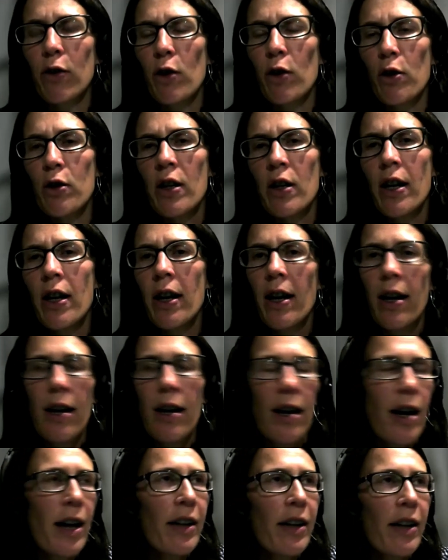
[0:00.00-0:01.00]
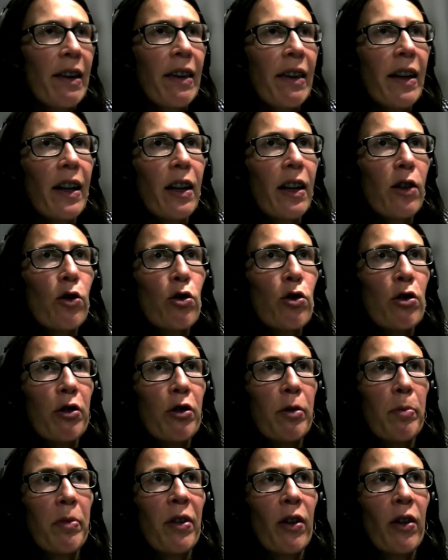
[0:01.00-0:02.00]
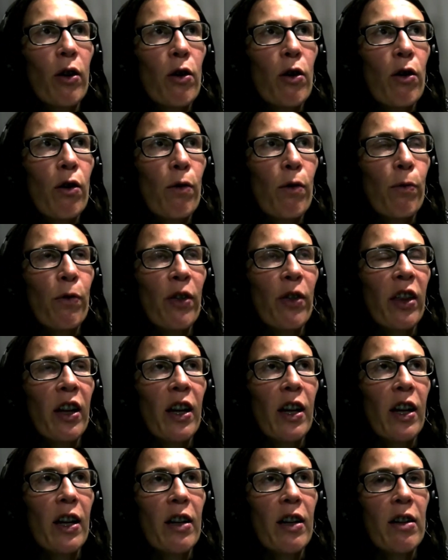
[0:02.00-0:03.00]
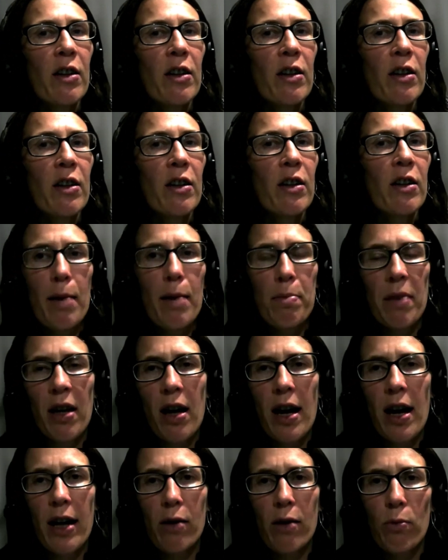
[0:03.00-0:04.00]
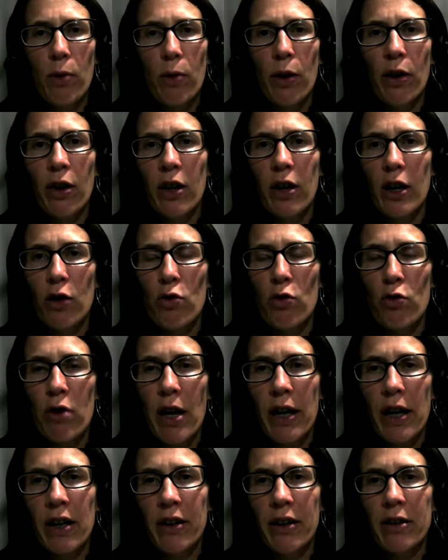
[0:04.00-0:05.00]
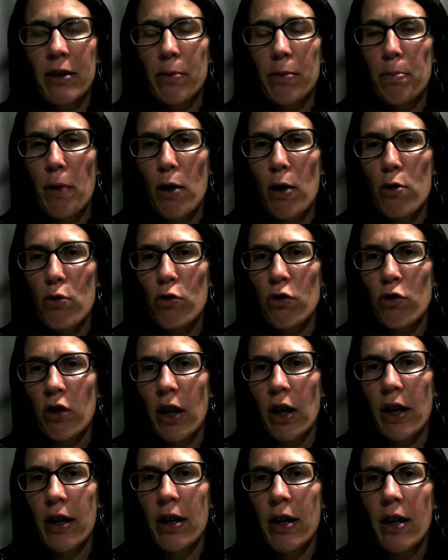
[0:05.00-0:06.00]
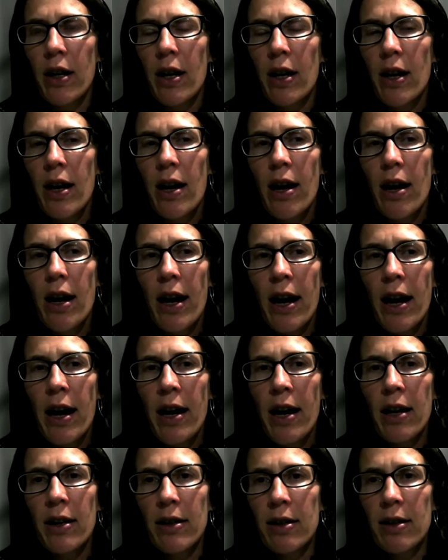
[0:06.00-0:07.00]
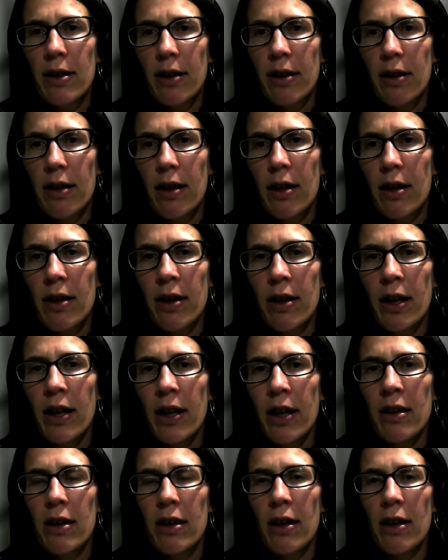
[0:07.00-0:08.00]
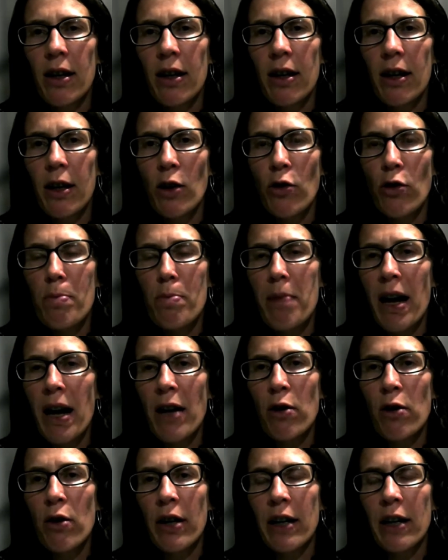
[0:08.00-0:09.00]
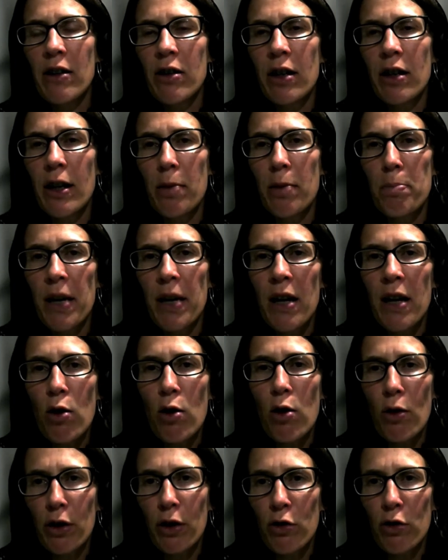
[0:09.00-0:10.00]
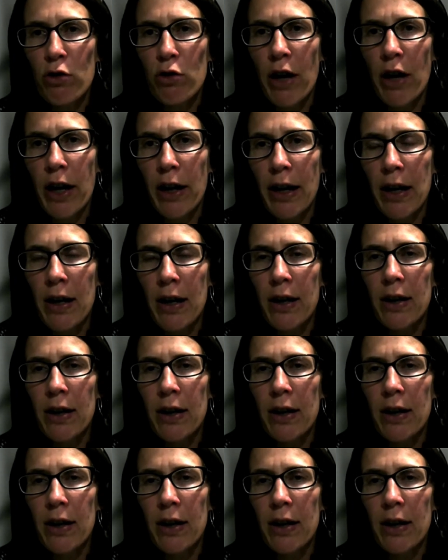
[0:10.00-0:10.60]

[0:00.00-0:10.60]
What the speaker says: So I just think in terms of the timeline with the drug exposure, and you may not actually be on the drug.